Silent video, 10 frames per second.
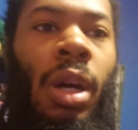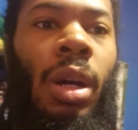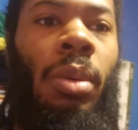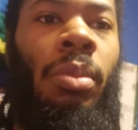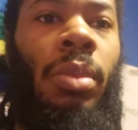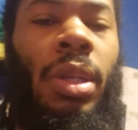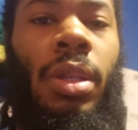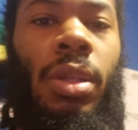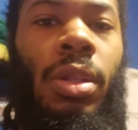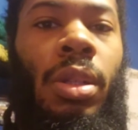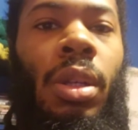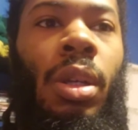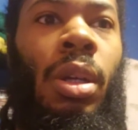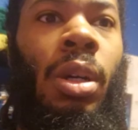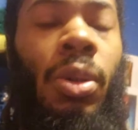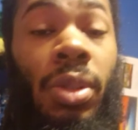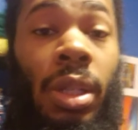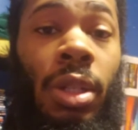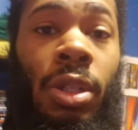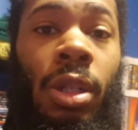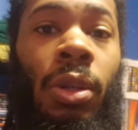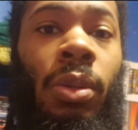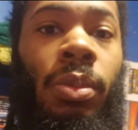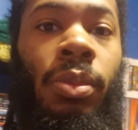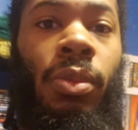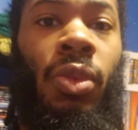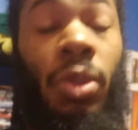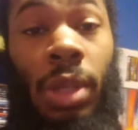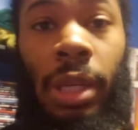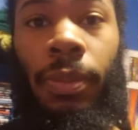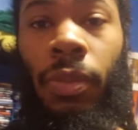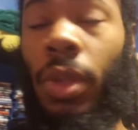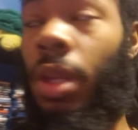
um, is hosting a show today,